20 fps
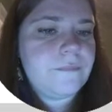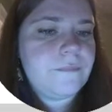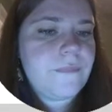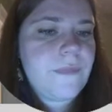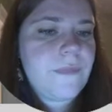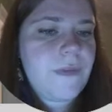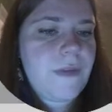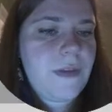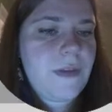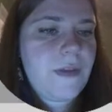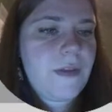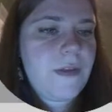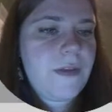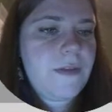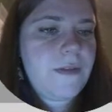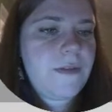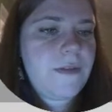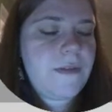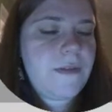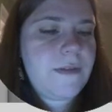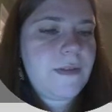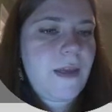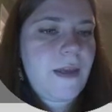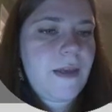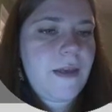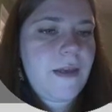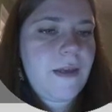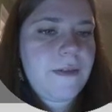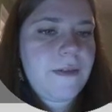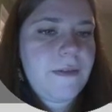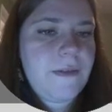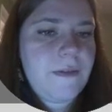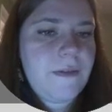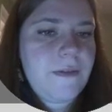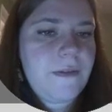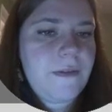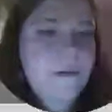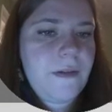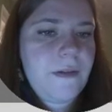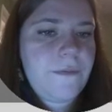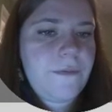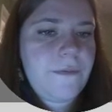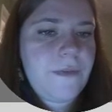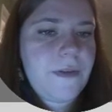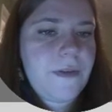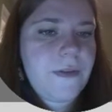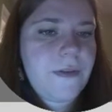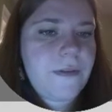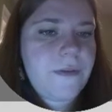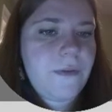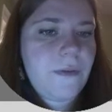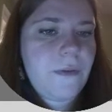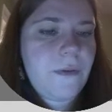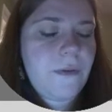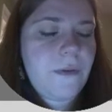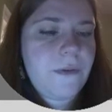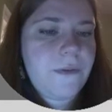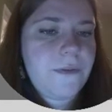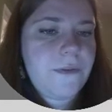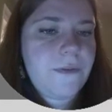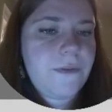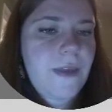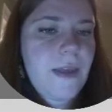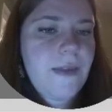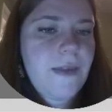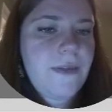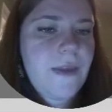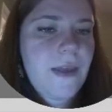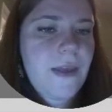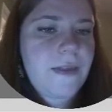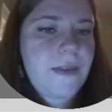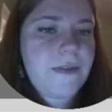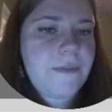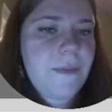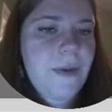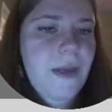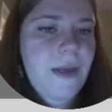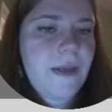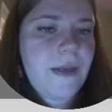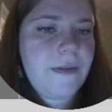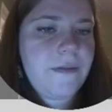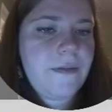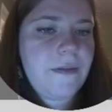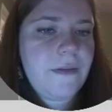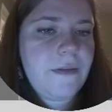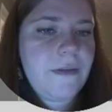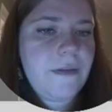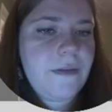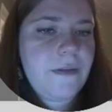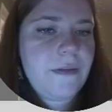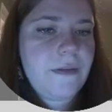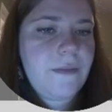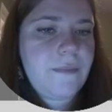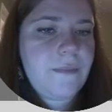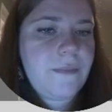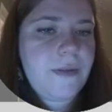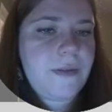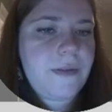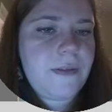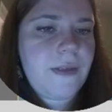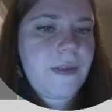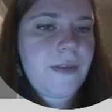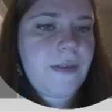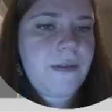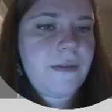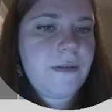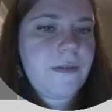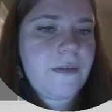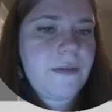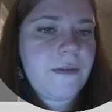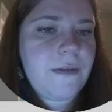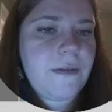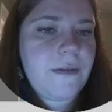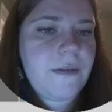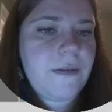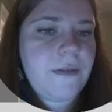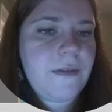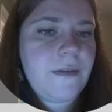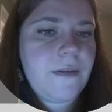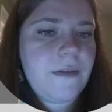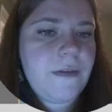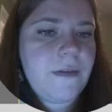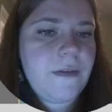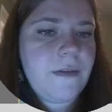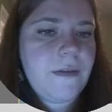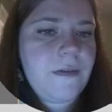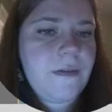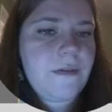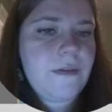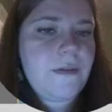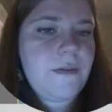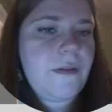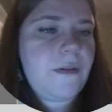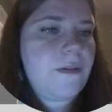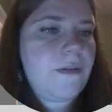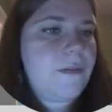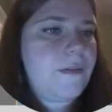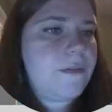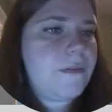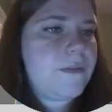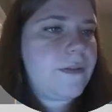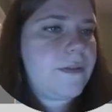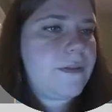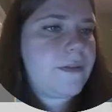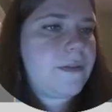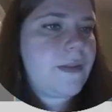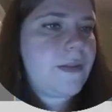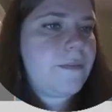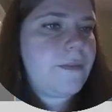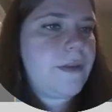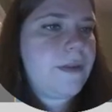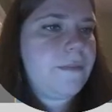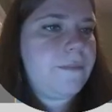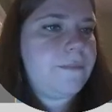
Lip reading: the inside of this hole. So not that spot, but like, oh, does it let me?